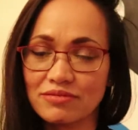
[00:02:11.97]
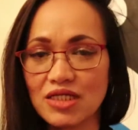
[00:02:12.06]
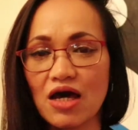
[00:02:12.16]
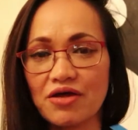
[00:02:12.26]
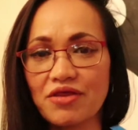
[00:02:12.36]

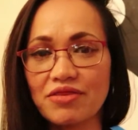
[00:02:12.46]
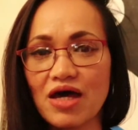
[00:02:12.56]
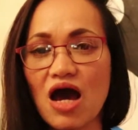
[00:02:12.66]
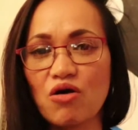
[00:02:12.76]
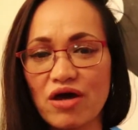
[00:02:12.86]
other than
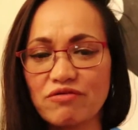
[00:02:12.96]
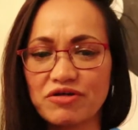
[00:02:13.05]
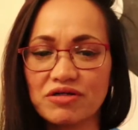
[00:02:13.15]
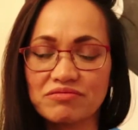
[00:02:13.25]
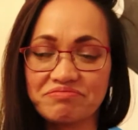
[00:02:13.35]
that,
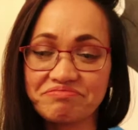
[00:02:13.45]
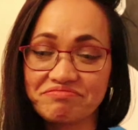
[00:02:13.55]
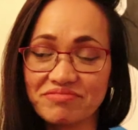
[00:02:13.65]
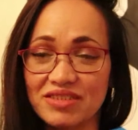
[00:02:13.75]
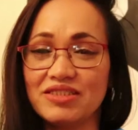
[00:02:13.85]
however,
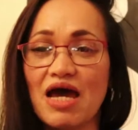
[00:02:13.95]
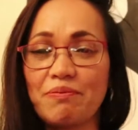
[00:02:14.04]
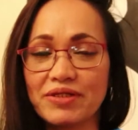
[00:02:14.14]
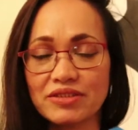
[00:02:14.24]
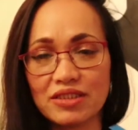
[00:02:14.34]
it
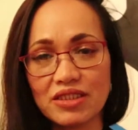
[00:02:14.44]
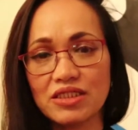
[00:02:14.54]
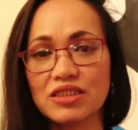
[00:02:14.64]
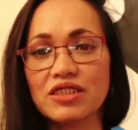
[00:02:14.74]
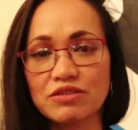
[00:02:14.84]
happens that
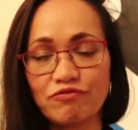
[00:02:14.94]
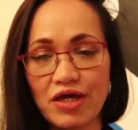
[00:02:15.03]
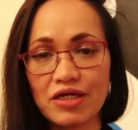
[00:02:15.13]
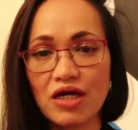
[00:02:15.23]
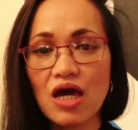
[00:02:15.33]
it is
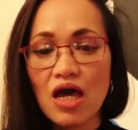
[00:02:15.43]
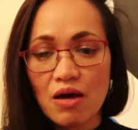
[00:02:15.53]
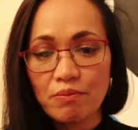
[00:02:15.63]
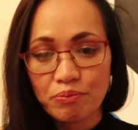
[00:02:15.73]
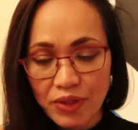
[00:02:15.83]
fake.
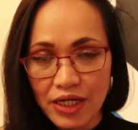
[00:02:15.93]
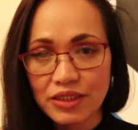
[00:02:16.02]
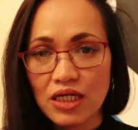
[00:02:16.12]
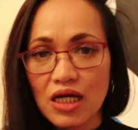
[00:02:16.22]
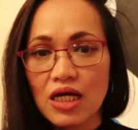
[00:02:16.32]
But
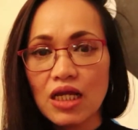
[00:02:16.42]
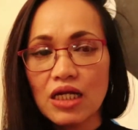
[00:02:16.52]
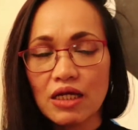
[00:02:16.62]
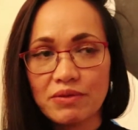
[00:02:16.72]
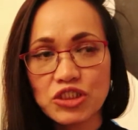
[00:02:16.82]

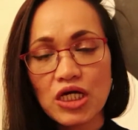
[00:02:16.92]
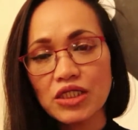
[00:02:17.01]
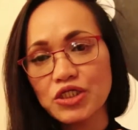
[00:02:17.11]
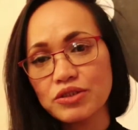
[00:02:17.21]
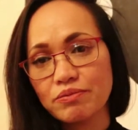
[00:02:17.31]
let me
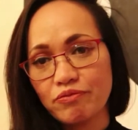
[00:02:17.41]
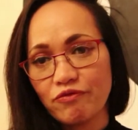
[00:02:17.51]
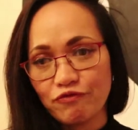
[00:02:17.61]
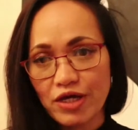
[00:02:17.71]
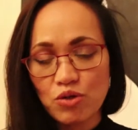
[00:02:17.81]
tell you, the
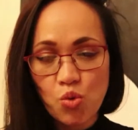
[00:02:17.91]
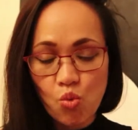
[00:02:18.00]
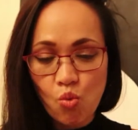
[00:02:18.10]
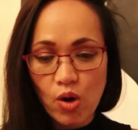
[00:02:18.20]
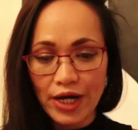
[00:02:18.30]
fake
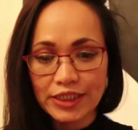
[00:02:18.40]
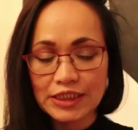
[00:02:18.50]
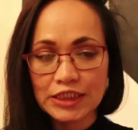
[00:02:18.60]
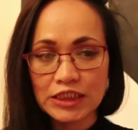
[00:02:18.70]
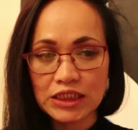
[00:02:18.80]
one
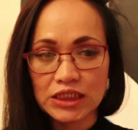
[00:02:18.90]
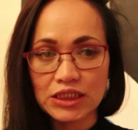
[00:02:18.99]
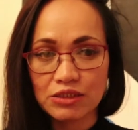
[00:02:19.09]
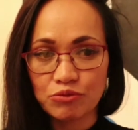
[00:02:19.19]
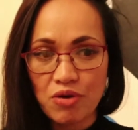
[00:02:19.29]
is just
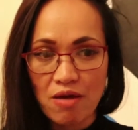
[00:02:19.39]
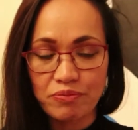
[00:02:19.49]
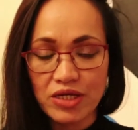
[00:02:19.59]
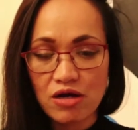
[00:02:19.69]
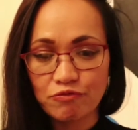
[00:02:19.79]
the
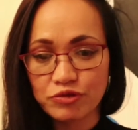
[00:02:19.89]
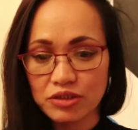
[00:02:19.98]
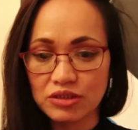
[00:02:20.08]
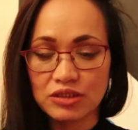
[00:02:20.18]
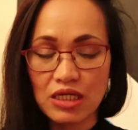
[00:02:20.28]
wrapping of
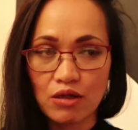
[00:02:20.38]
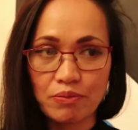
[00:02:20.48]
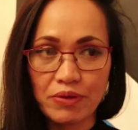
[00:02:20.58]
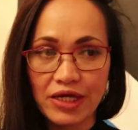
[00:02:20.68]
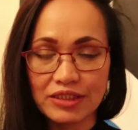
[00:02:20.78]
the
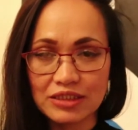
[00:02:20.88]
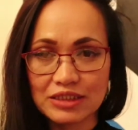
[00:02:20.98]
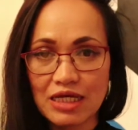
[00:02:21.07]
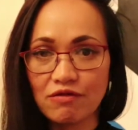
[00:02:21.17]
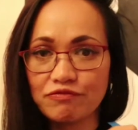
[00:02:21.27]
cellophane
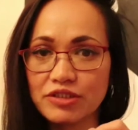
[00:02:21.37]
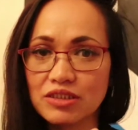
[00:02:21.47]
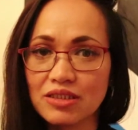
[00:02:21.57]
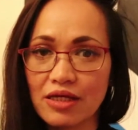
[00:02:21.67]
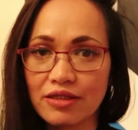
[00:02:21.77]
itself is
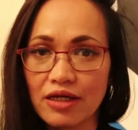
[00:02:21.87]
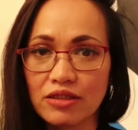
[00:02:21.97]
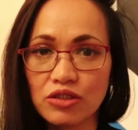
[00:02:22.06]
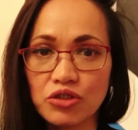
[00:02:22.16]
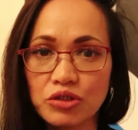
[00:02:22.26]
not that
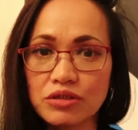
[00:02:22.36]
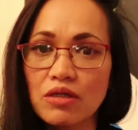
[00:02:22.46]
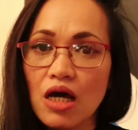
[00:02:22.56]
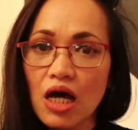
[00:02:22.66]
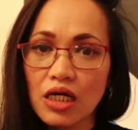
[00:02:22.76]
good,
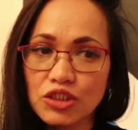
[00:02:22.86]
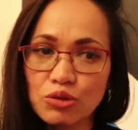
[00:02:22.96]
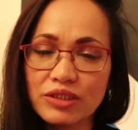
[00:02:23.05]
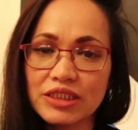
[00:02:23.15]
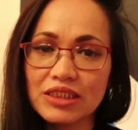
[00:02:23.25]
and you
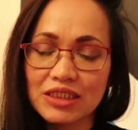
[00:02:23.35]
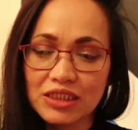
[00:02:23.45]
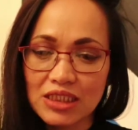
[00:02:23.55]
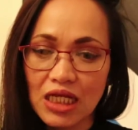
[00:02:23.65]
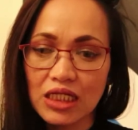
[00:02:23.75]
will see
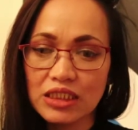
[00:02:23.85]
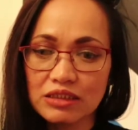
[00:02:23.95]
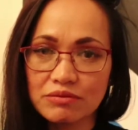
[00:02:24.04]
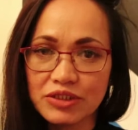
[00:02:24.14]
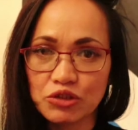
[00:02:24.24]
there's a
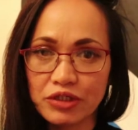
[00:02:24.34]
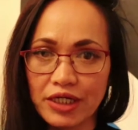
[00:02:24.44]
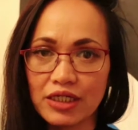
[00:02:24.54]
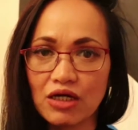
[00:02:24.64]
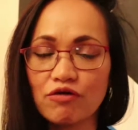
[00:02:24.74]
little bit
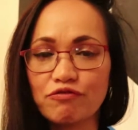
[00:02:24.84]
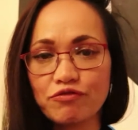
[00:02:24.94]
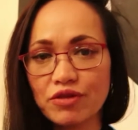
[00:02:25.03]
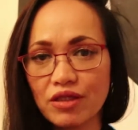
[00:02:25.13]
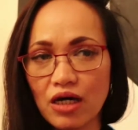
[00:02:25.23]
crank of
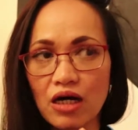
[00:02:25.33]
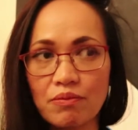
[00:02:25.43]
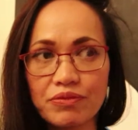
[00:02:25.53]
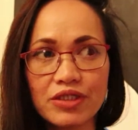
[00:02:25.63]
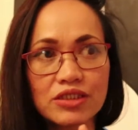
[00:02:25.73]

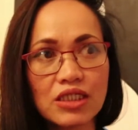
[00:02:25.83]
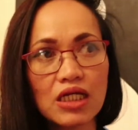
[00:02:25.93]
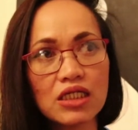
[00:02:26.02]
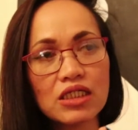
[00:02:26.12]
there's a